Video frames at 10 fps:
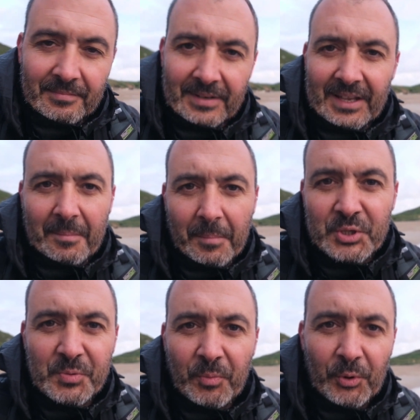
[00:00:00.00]
getting
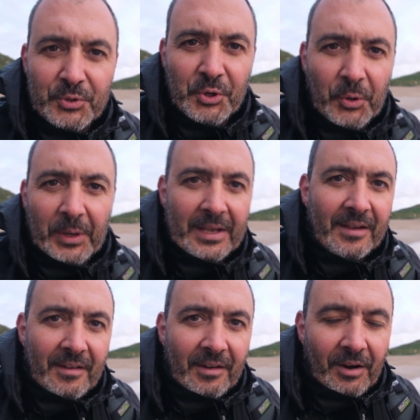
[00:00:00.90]
much more joy
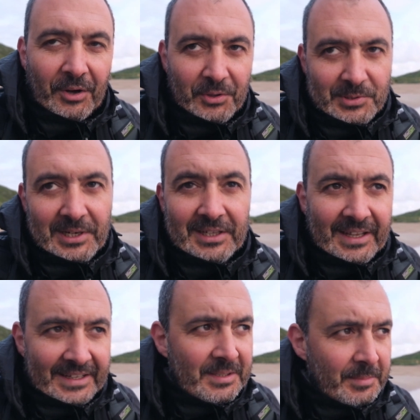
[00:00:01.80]
out of those little
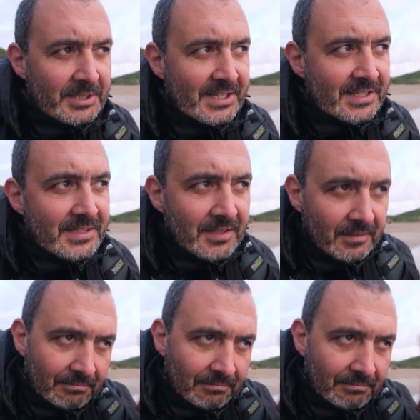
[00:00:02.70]
intimate scenes,